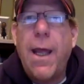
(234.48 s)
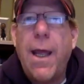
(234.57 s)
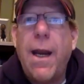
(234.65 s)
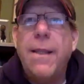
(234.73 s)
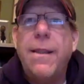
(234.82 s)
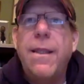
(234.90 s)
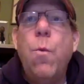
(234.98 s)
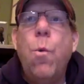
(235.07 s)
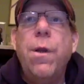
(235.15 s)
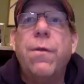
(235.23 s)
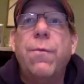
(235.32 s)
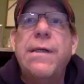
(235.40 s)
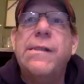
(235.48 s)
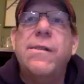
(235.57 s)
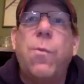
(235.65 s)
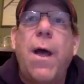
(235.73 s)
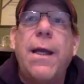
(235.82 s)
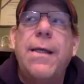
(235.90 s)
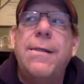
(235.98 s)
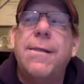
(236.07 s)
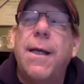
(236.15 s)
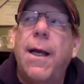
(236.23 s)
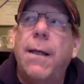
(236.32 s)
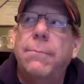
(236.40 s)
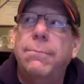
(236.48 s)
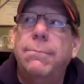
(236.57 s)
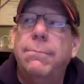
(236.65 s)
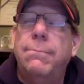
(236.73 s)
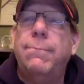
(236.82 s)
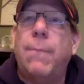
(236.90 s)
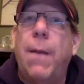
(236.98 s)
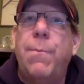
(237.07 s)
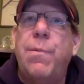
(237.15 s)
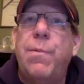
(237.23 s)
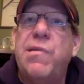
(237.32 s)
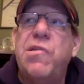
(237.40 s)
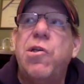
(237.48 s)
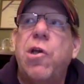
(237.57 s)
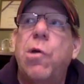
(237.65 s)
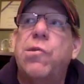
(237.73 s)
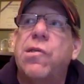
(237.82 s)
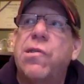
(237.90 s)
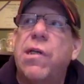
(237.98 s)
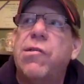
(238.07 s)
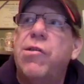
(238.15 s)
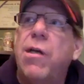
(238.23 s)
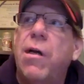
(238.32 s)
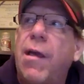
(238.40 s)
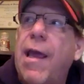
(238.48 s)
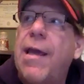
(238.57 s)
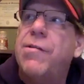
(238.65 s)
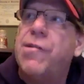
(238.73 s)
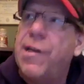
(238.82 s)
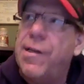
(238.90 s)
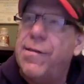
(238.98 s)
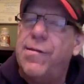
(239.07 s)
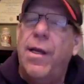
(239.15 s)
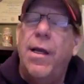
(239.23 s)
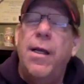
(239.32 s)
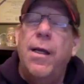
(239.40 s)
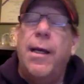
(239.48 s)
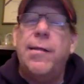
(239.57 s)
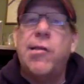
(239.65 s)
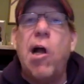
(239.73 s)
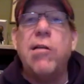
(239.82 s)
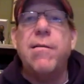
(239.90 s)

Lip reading: and I think one of the reasons why he's a position coach at such a young age is he talked